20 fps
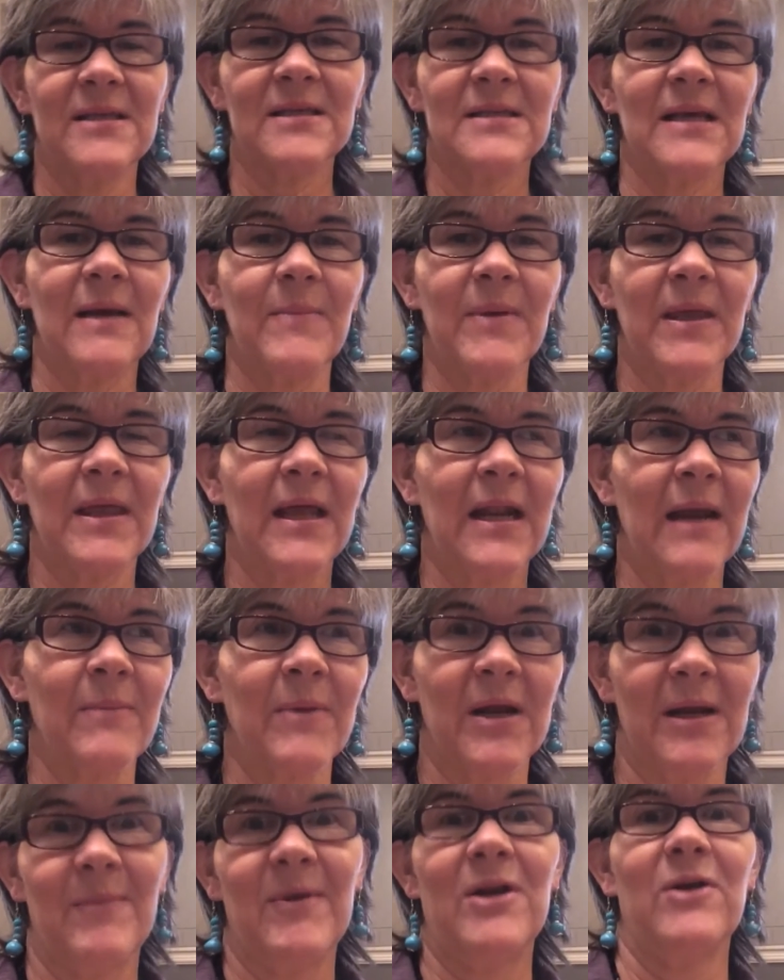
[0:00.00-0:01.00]
So this is
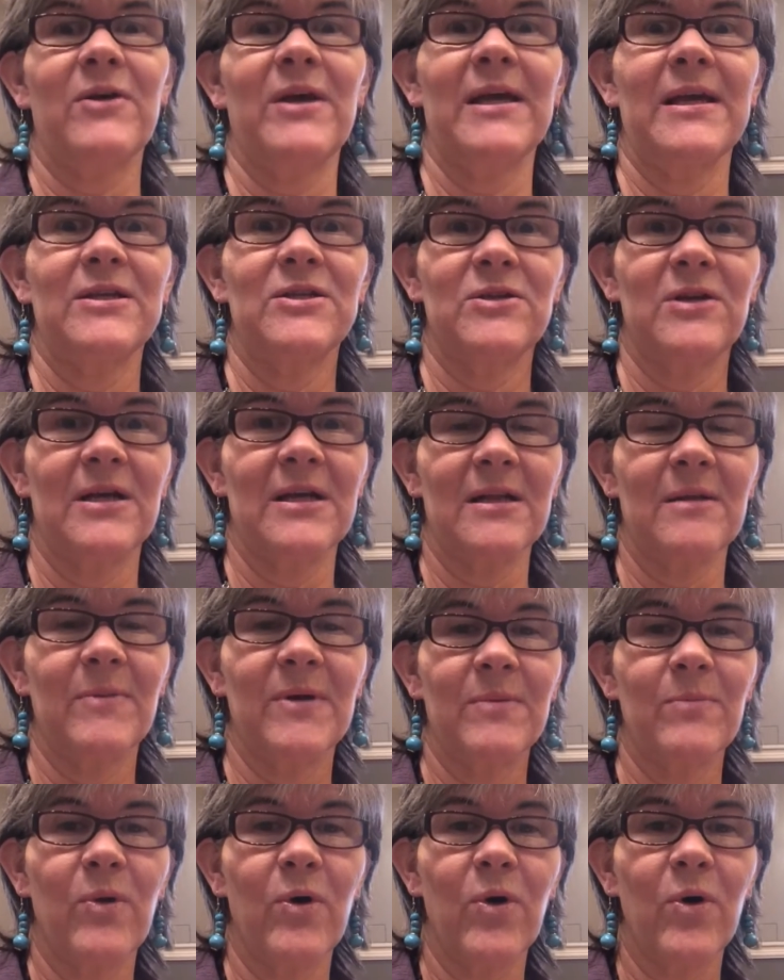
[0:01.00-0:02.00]
something that I'm going to be looking
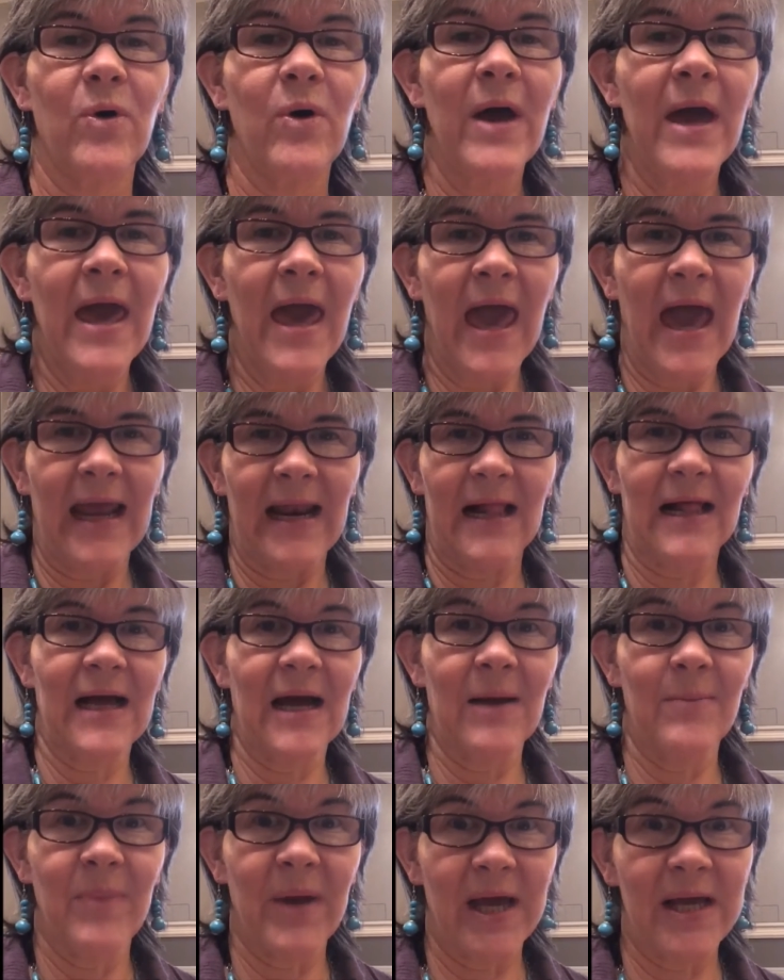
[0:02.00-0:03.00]
into a little bit more,
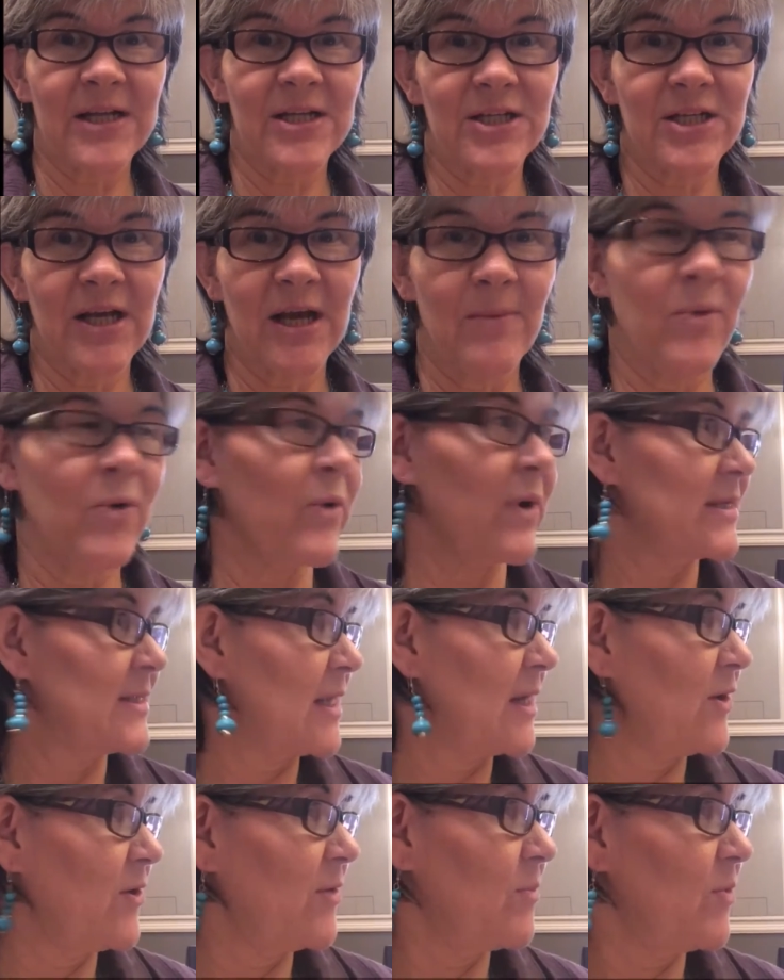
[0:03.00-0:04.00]
and I'll come back and share
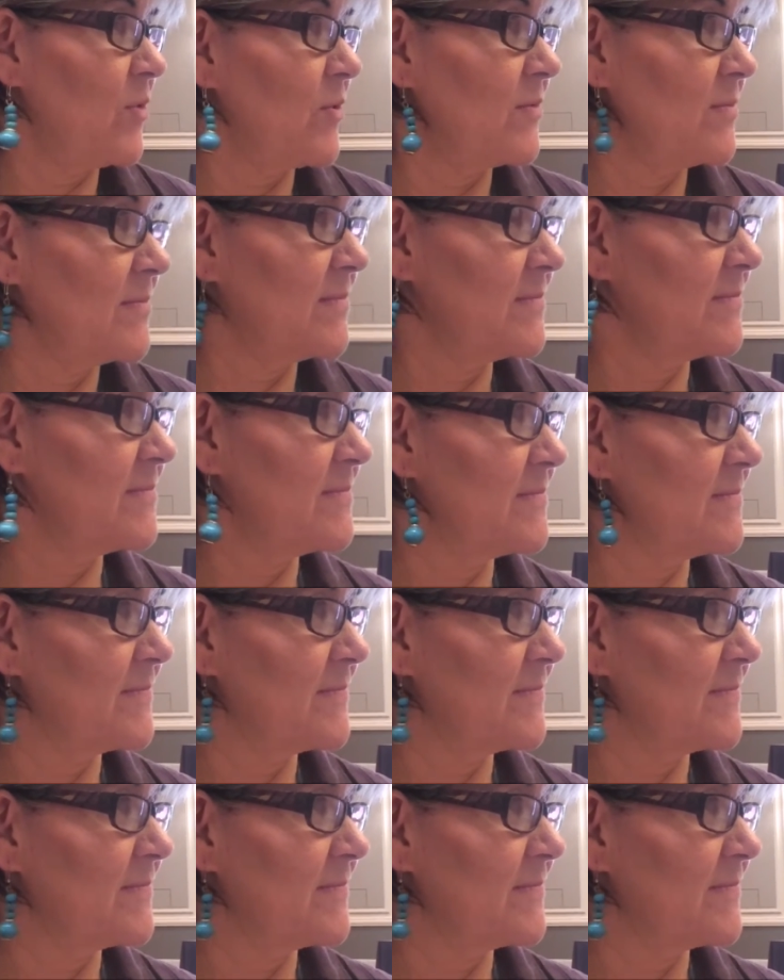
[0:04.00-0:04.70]
more as I learn more.